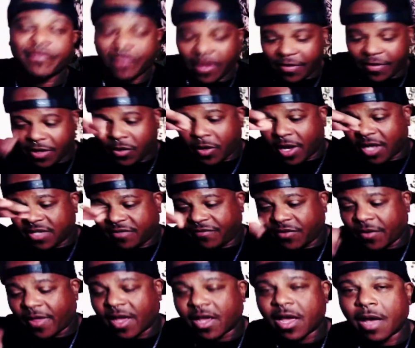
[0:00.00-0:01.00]
and then you guys fill
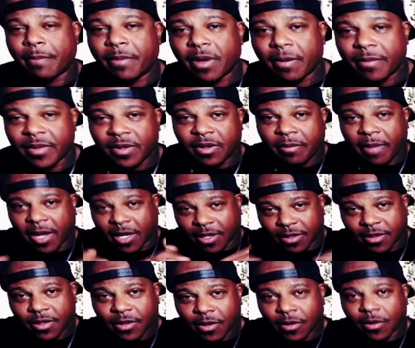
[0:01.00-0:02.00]
that cup up, and then you make it
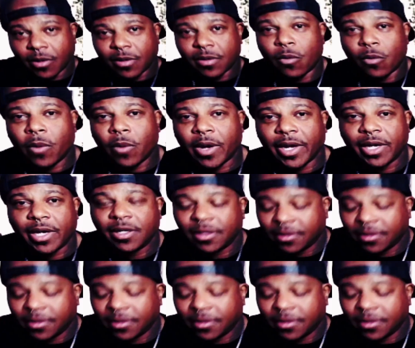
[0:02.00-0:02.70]
one.